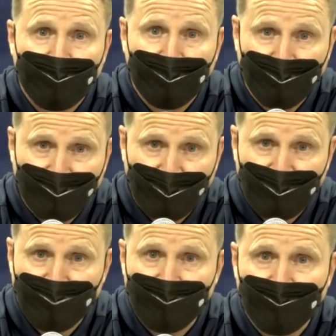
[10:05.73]
got the
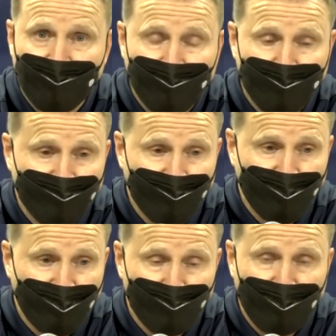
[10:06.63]
test, and we
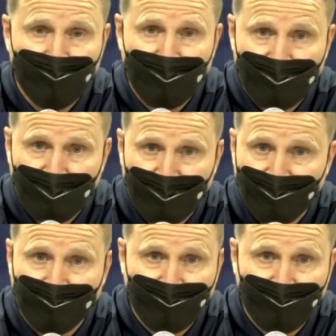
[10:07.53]
got it by midnight.